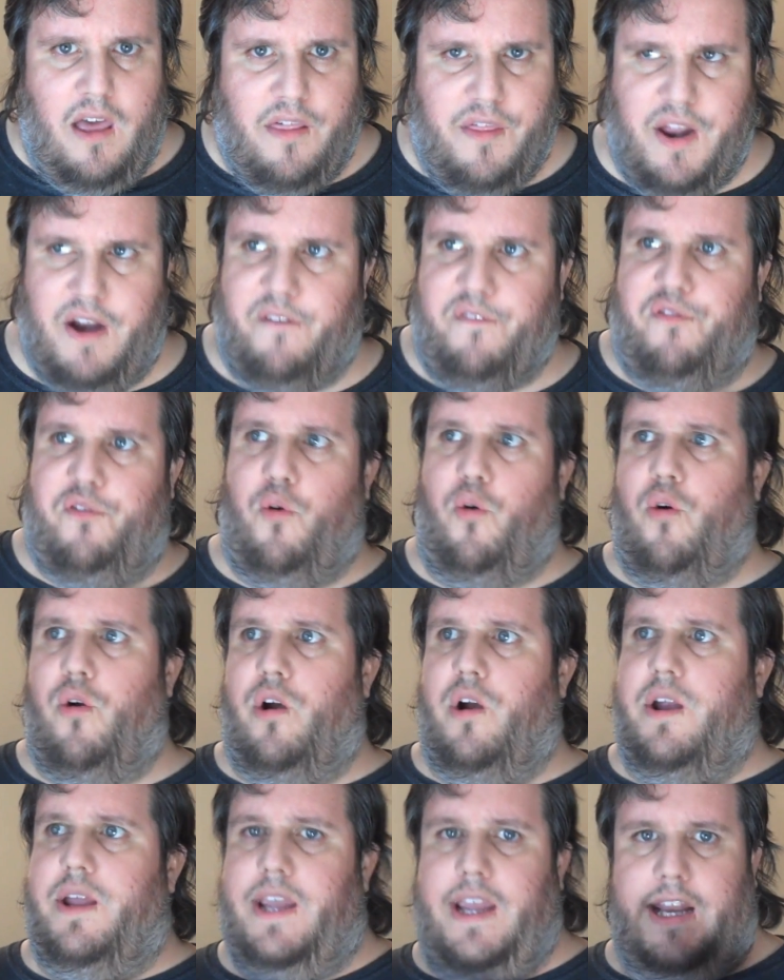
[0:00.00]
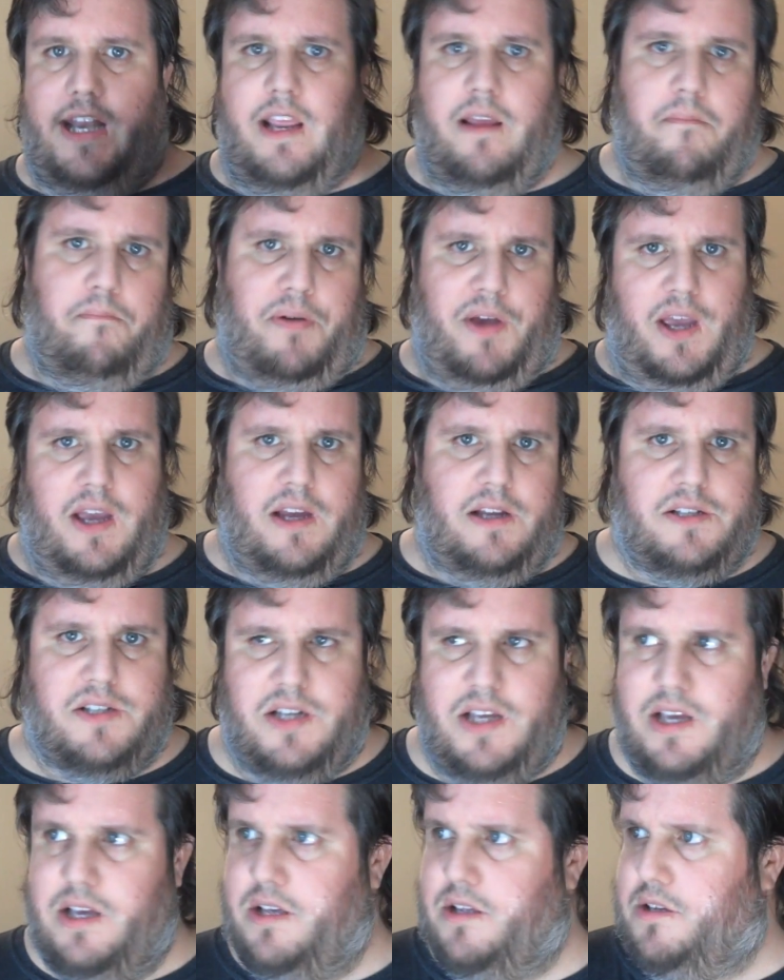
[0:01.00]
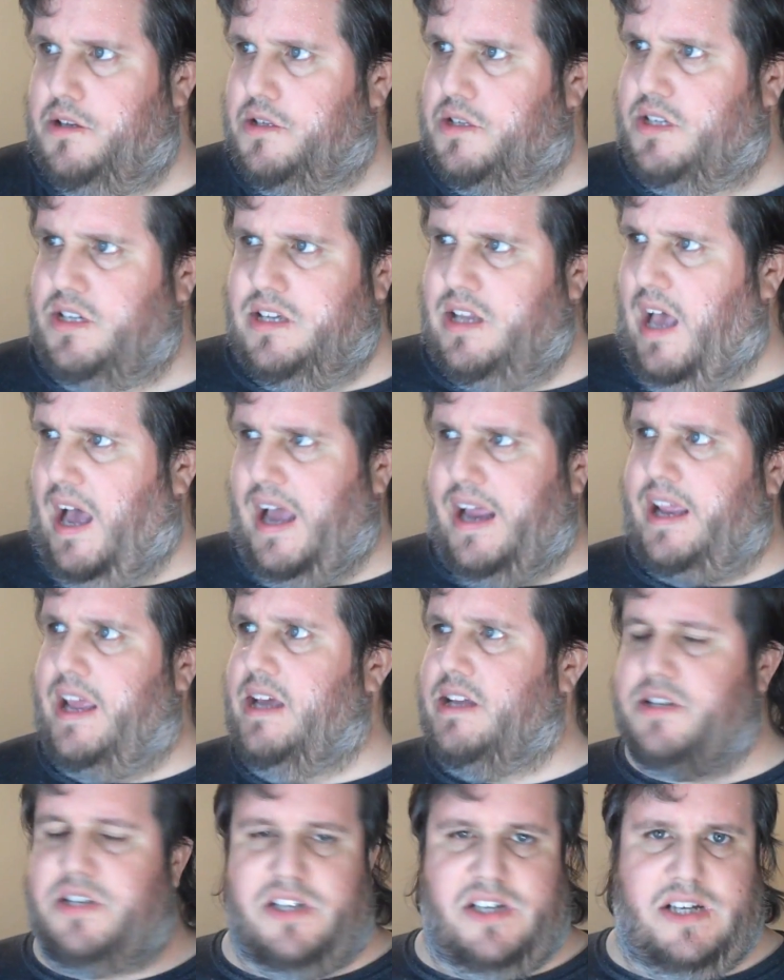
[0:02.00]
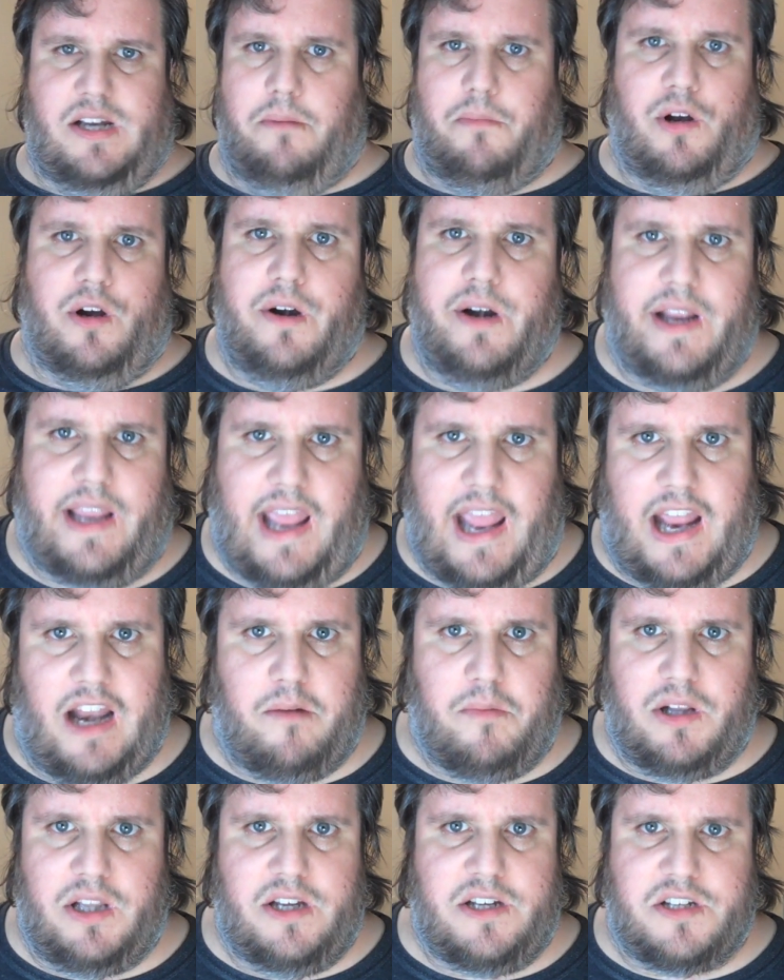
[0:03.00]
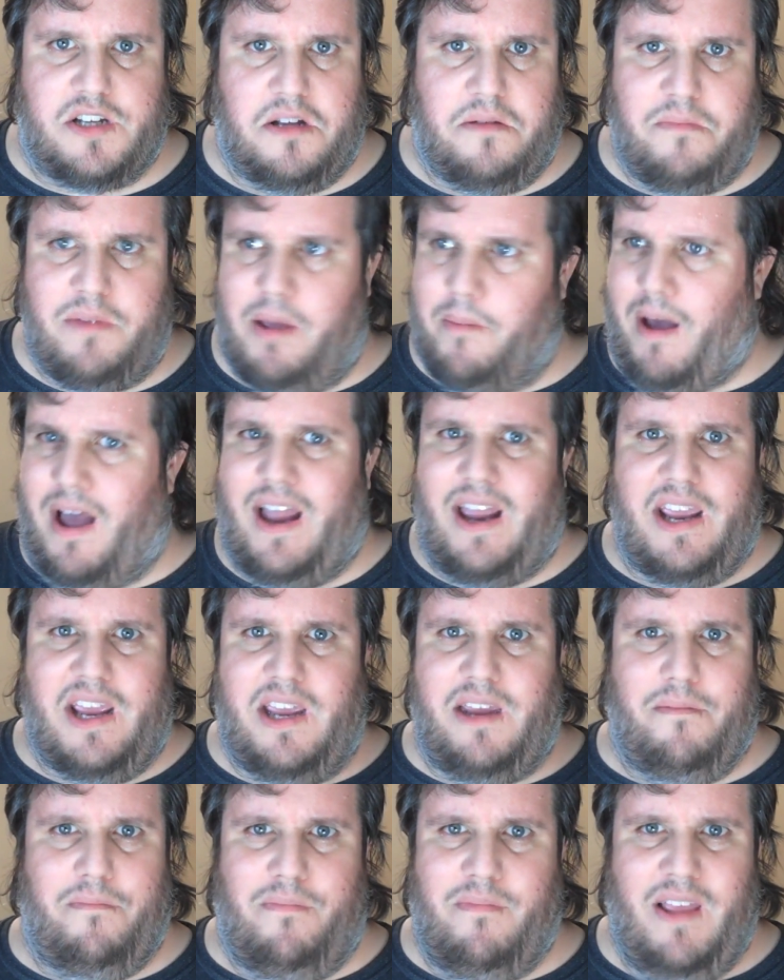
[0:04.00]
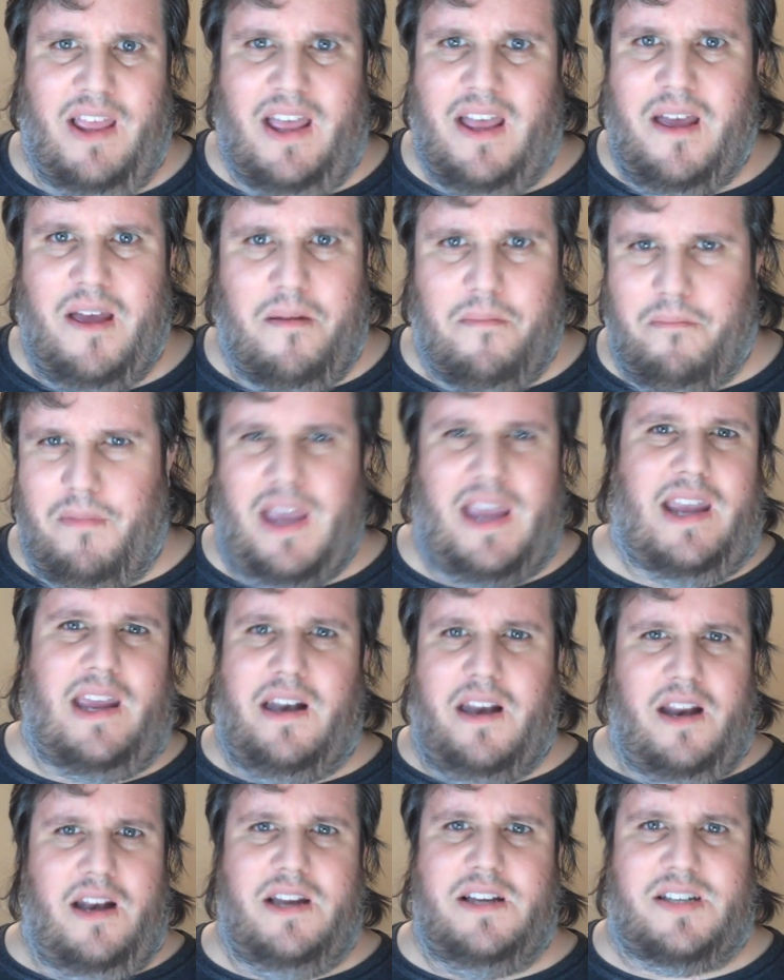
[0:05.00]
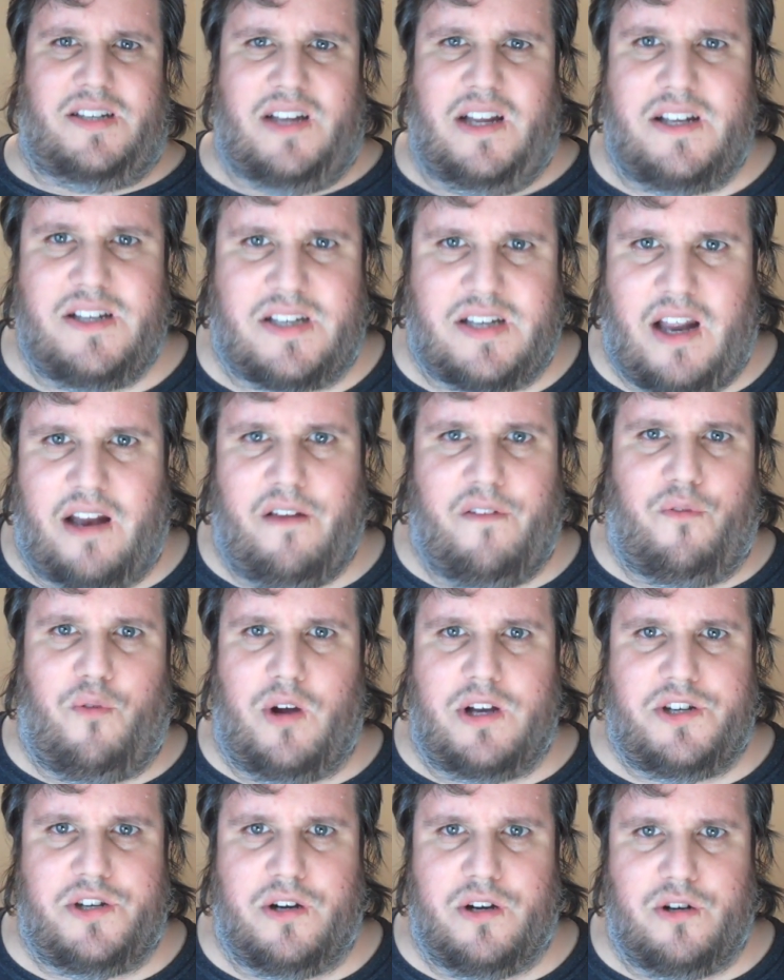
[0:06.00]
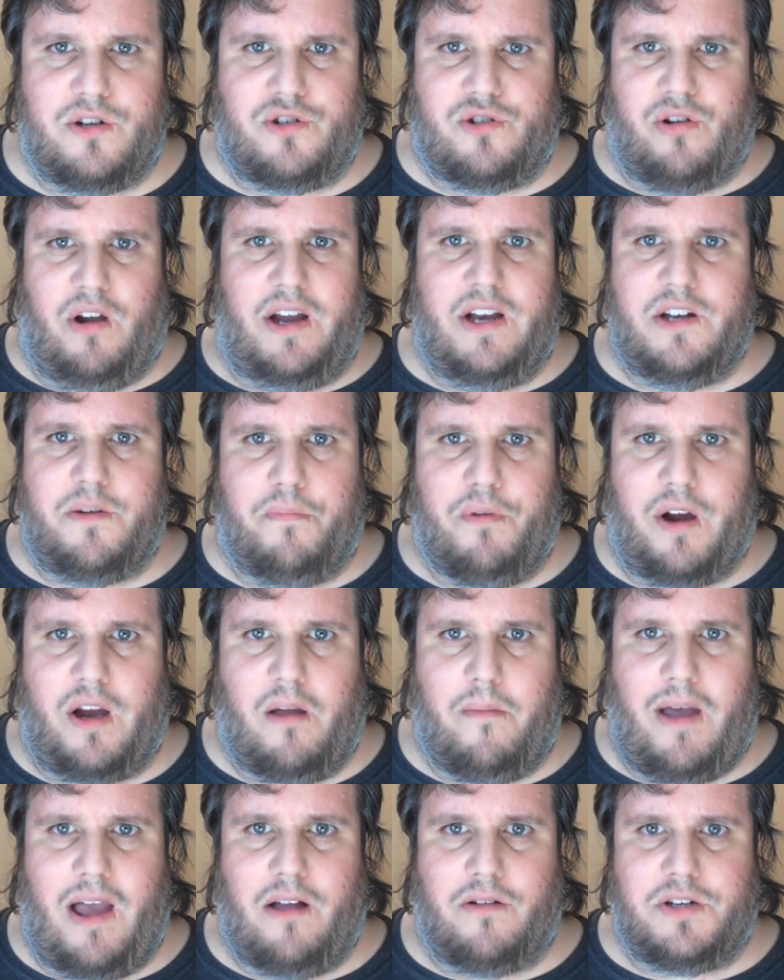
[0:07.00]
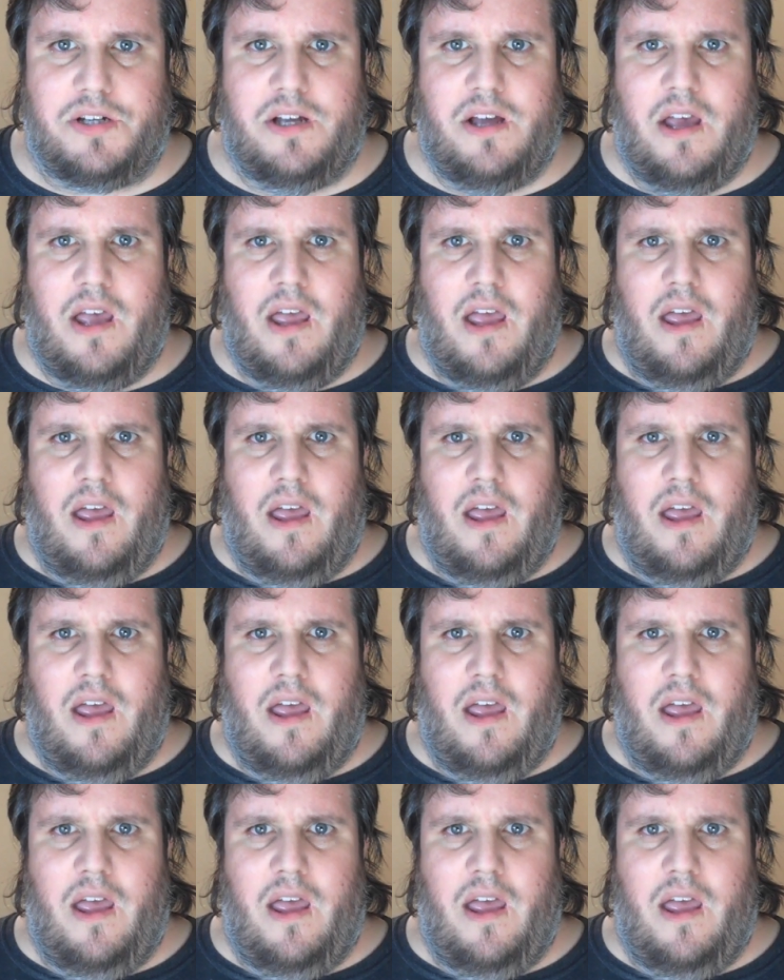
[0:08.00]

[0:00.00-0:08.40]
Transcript: therefore eating pigs is, I guess, similar to cannibalism. Am I making any sense out of what you're trying to bring about?